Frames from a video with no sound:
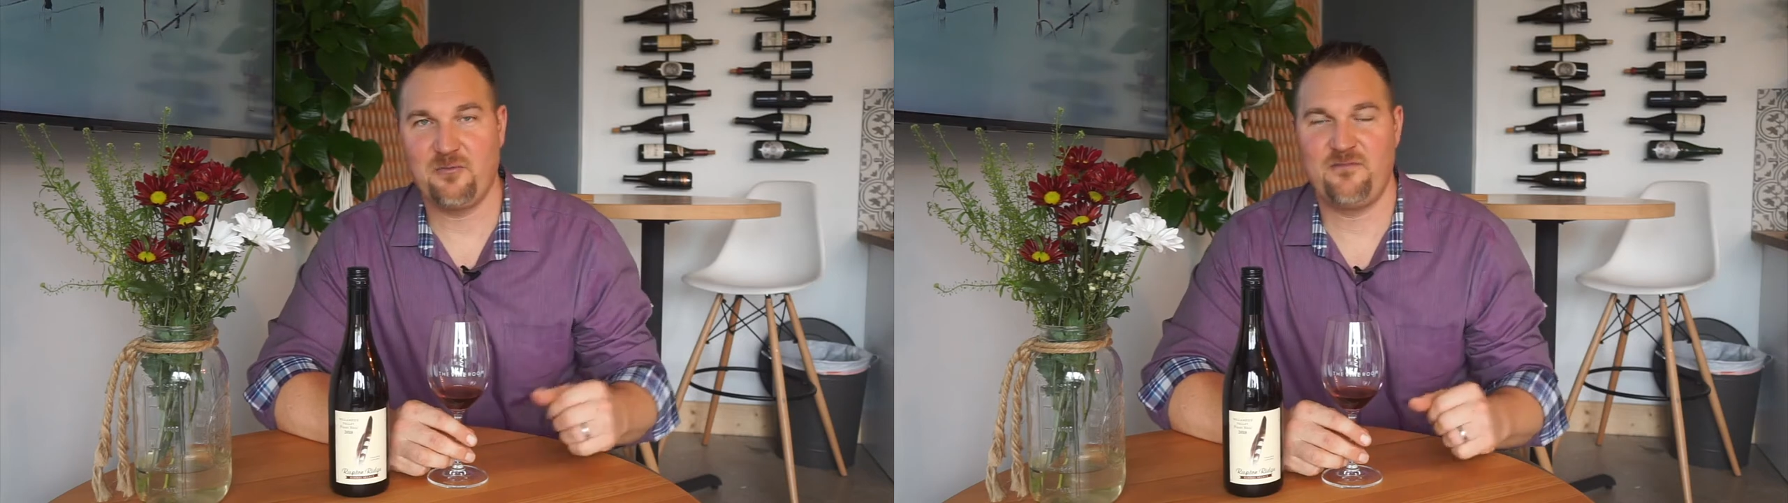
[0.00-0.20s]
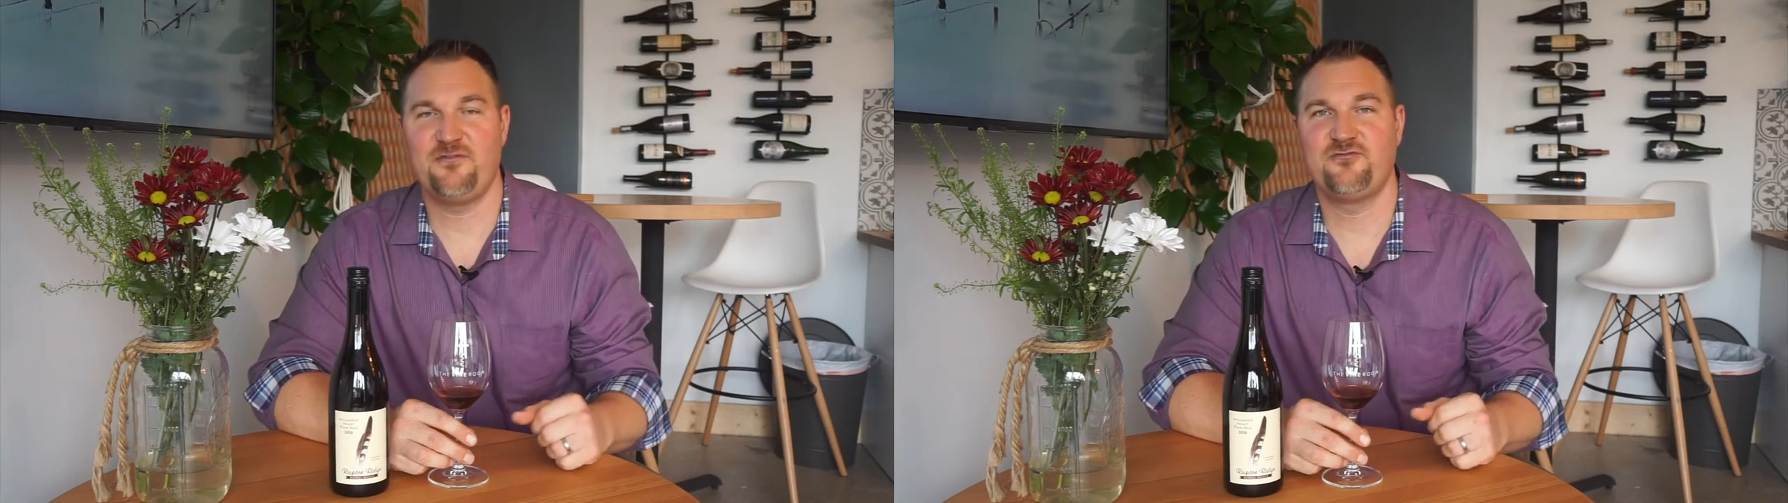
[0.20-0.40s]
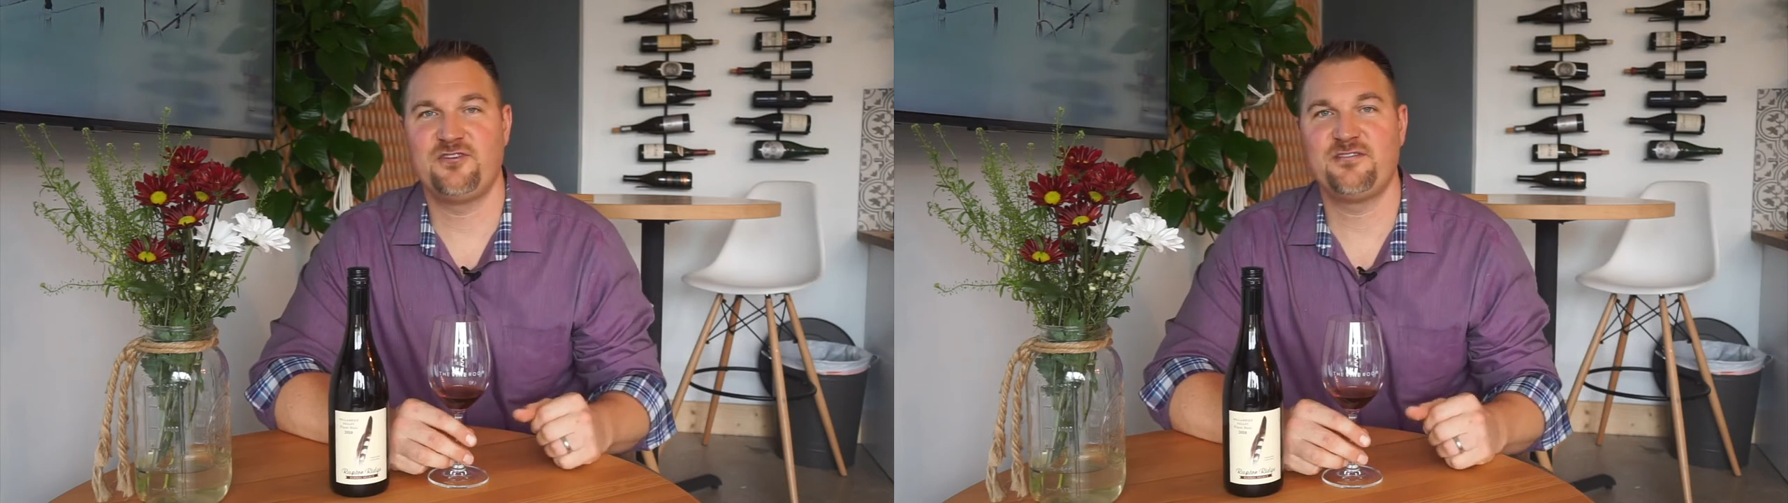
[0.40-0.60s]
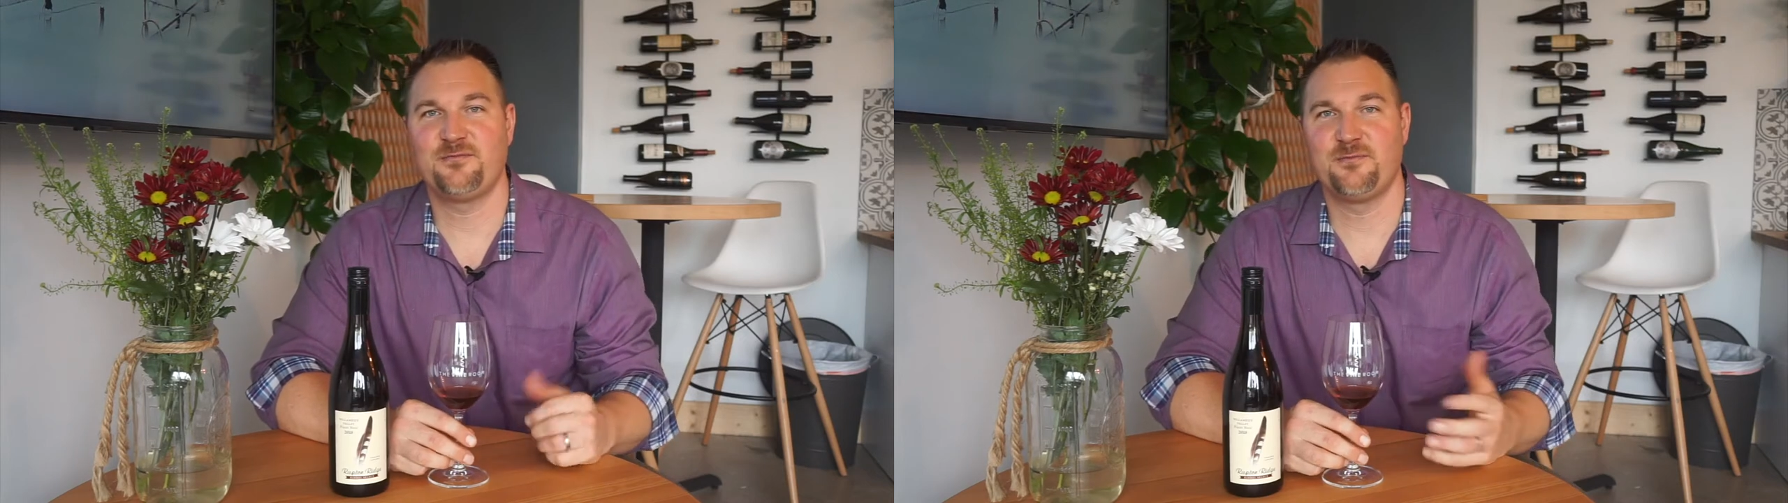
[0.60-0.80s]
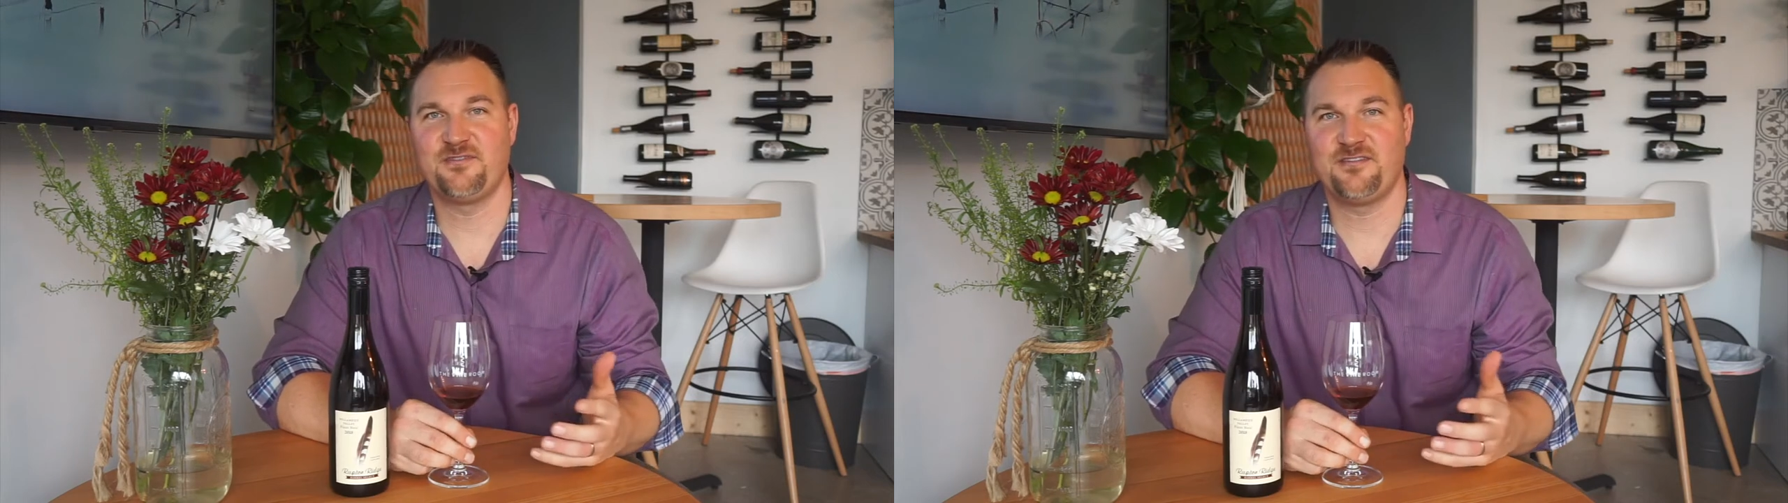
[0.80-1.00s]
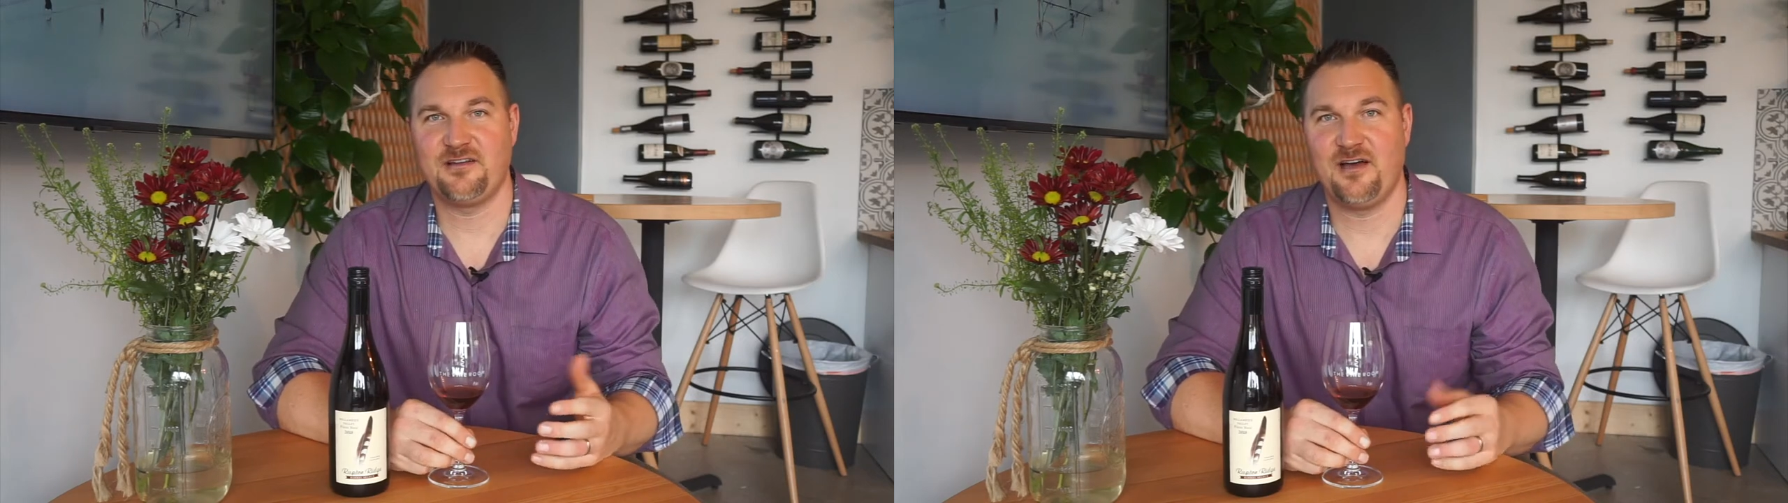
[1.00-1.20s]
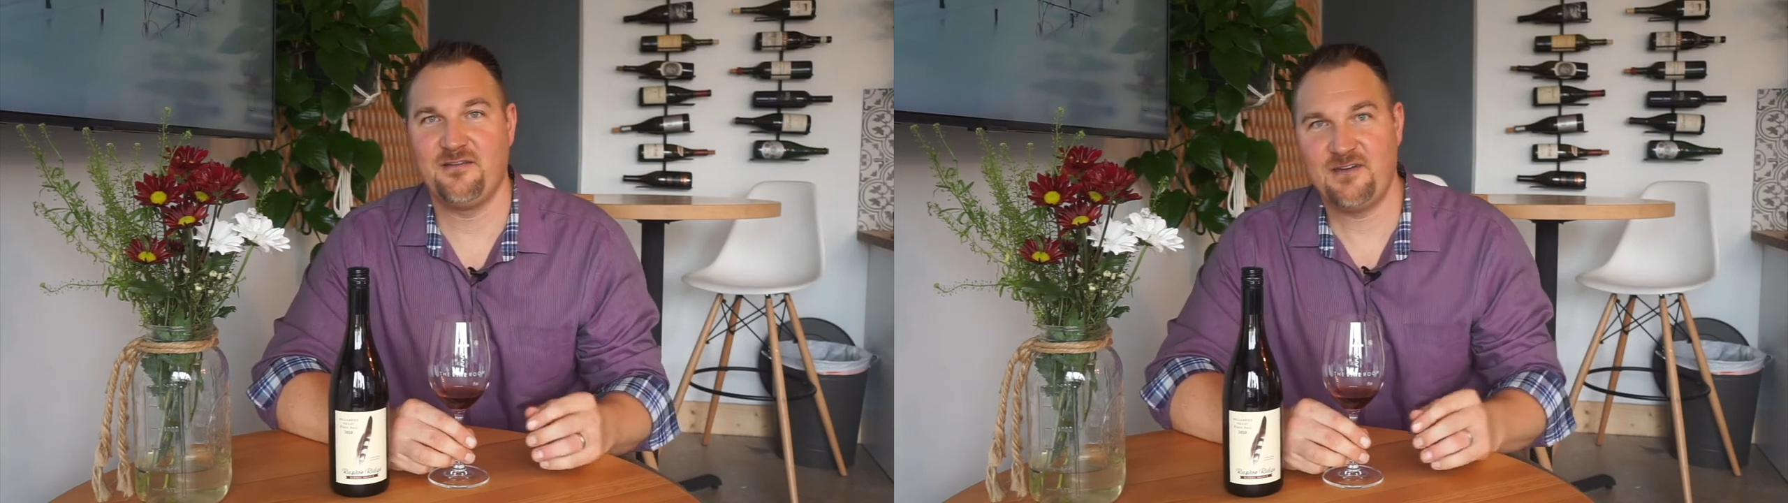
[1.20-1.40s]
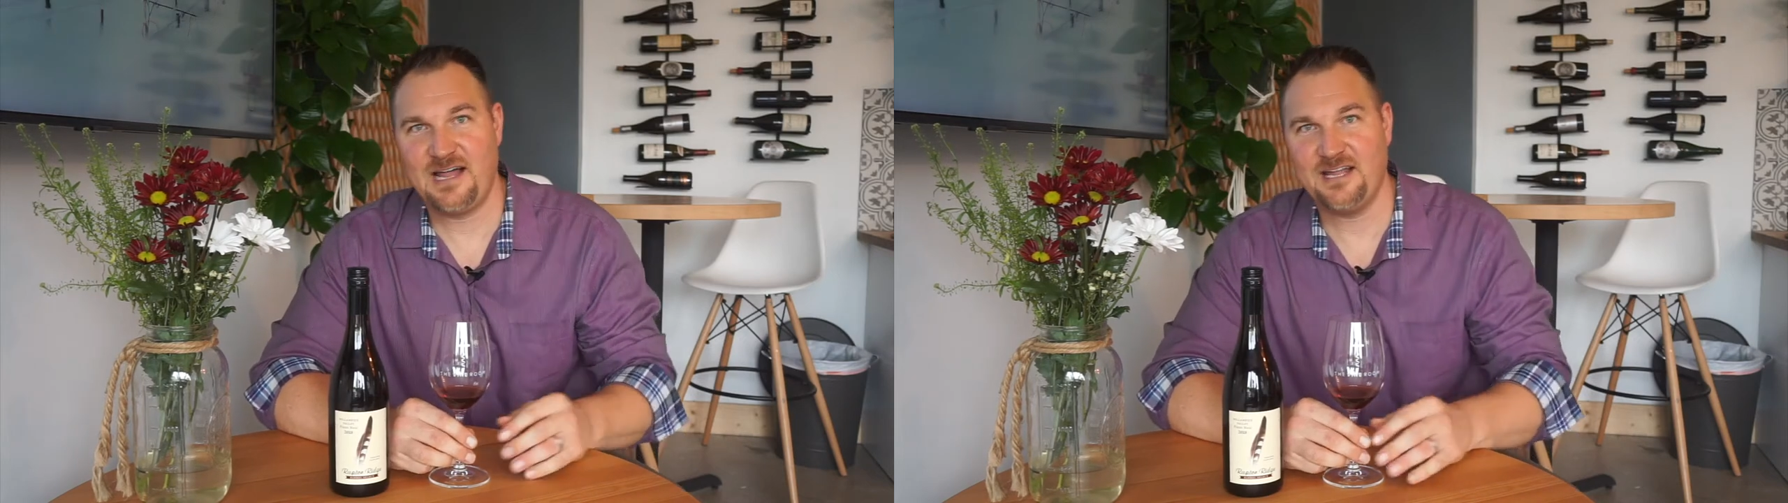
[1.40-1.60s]
refugees from Silicon
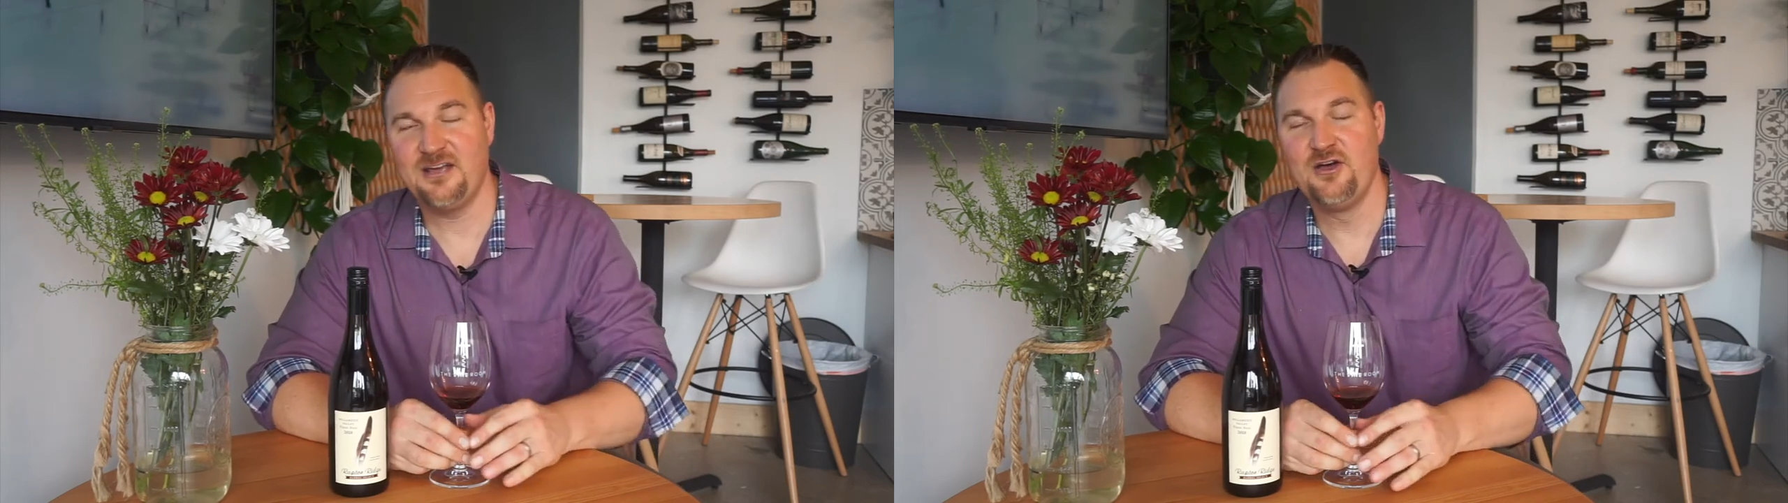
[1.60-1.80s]
Valley